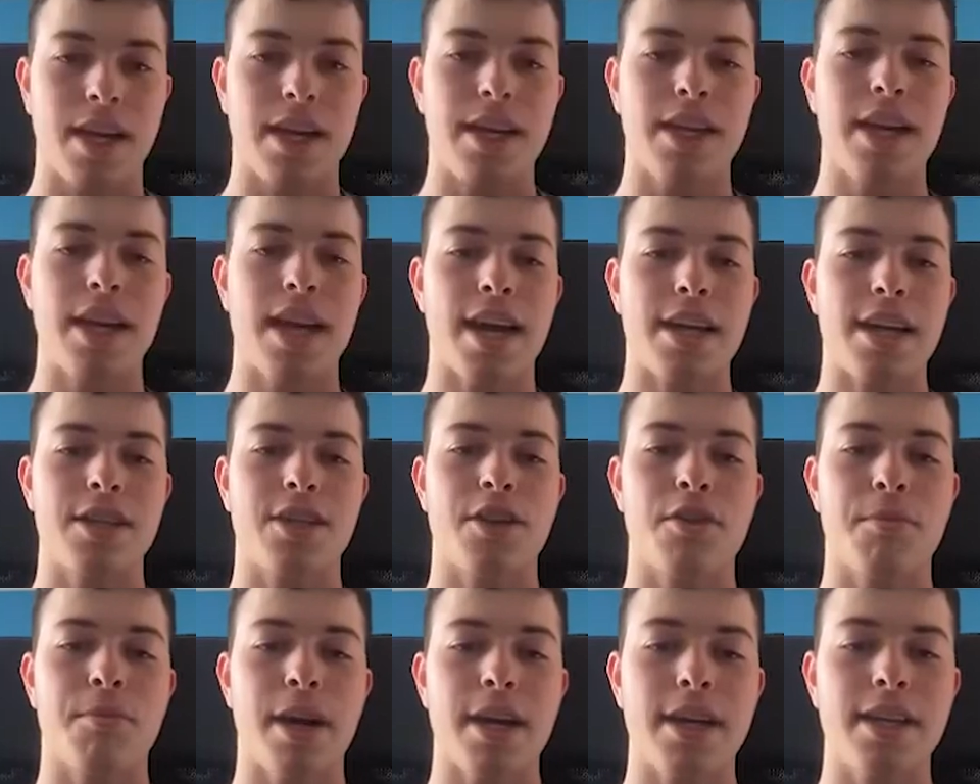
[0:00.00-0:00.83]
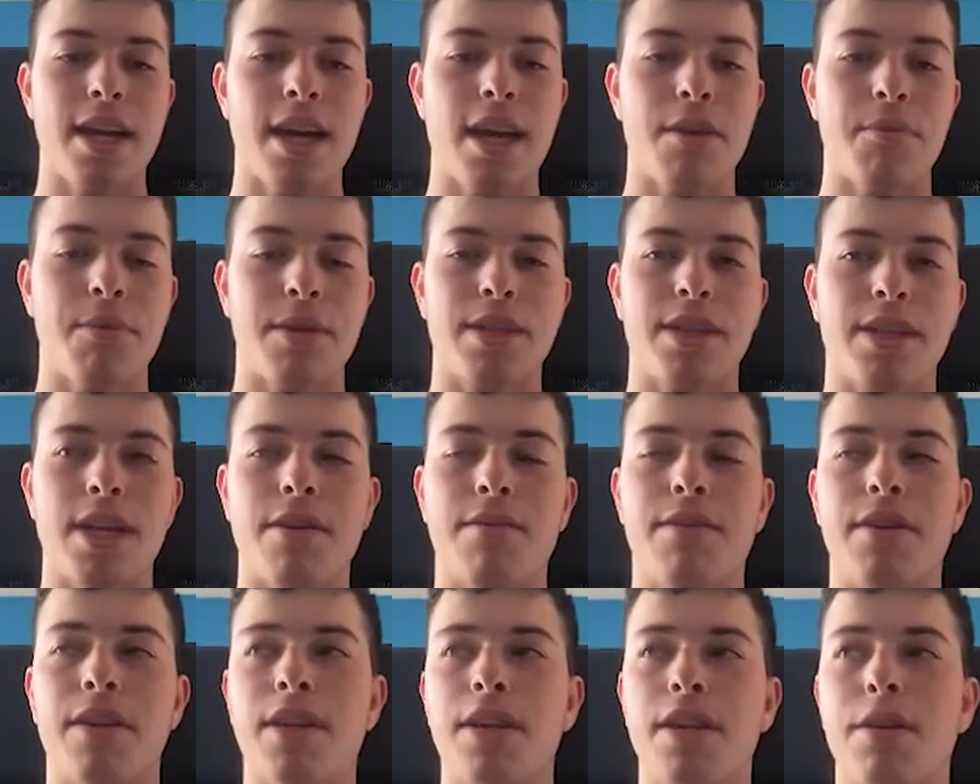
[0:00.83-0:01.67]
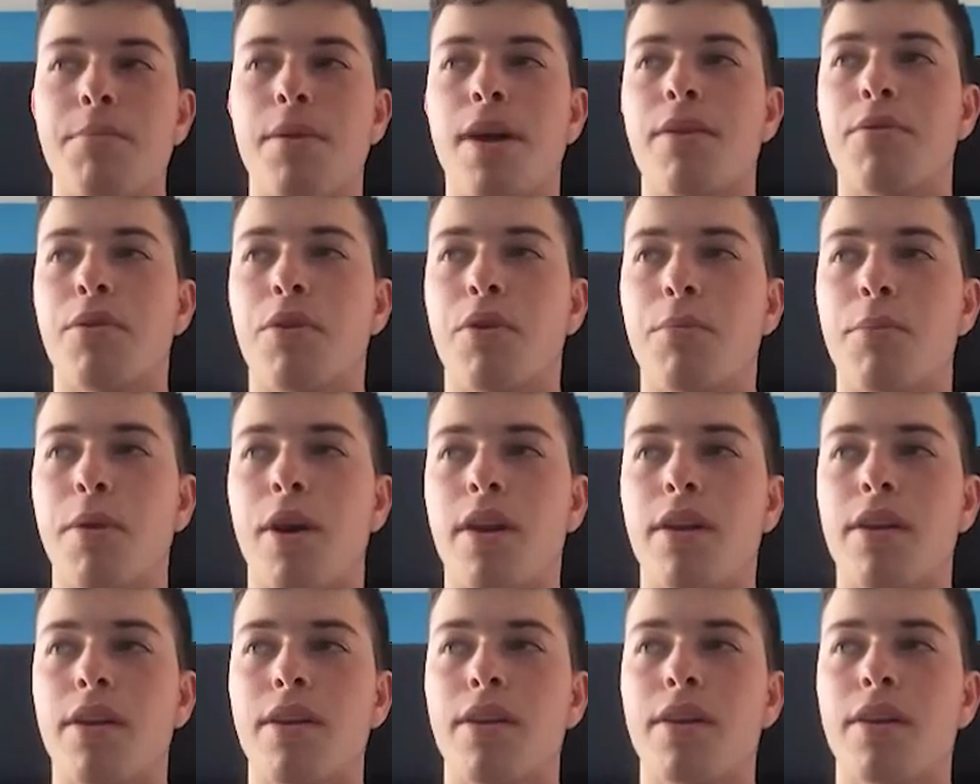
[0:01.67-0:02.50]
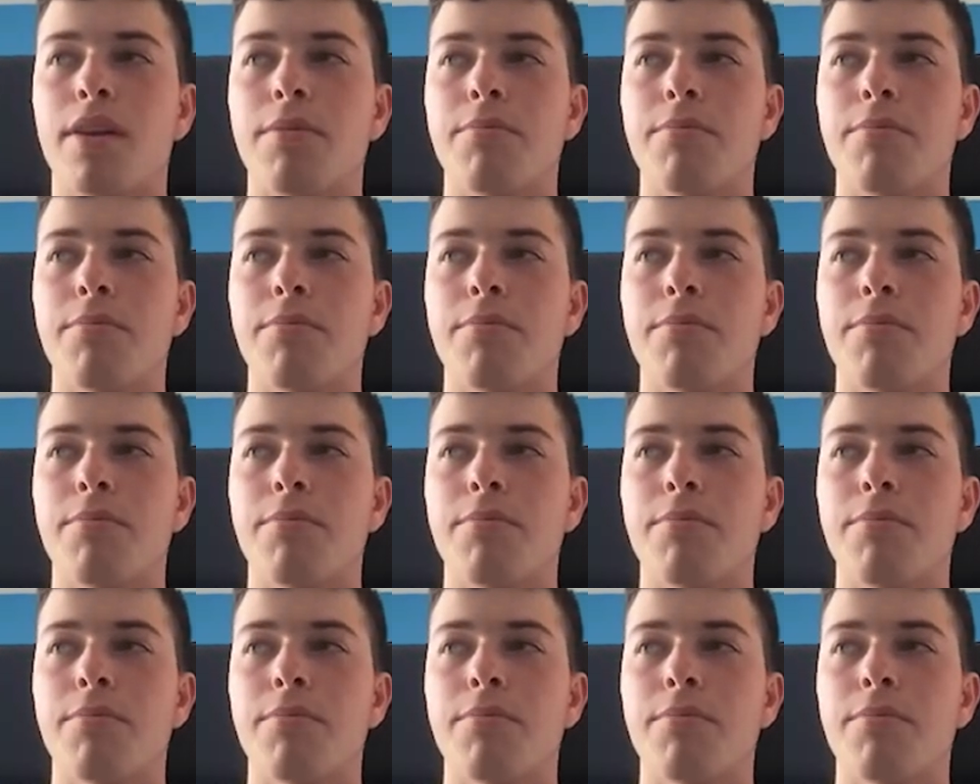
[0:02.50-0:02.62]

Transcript: Yeah, so my dad was definitely my role model.